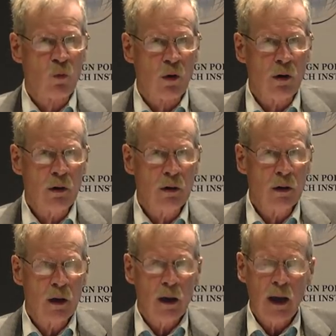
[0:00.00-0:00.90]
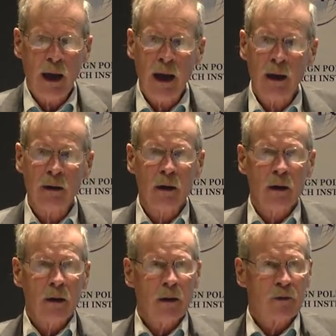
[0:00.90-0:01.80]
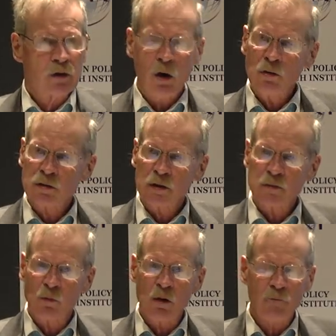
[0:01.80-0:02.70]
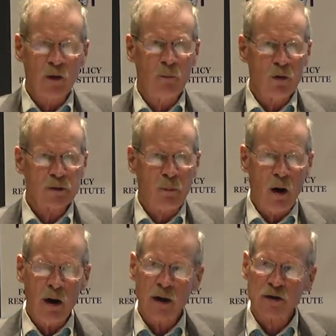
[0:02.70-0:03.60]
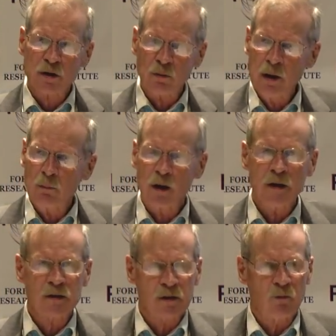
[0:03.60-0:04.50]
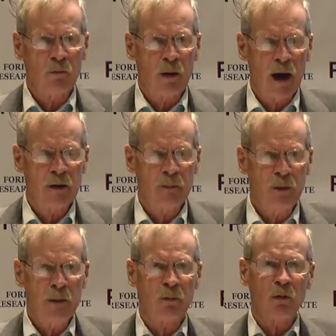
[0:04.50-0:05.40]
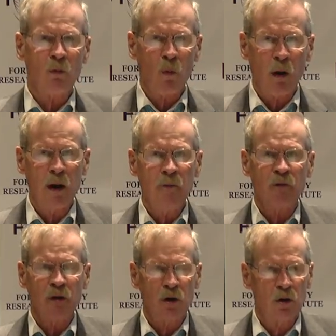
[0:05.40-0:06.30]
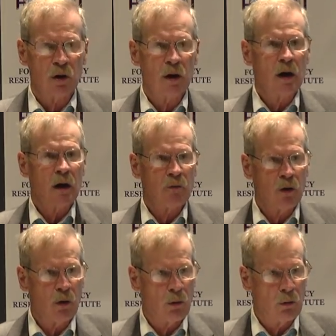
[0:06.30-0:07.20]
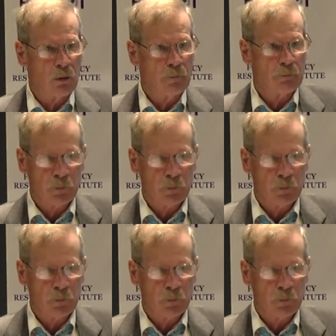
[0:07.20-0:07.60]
were. And the Doges were, for the most part, extremely civil-minded people working for the good of the whole.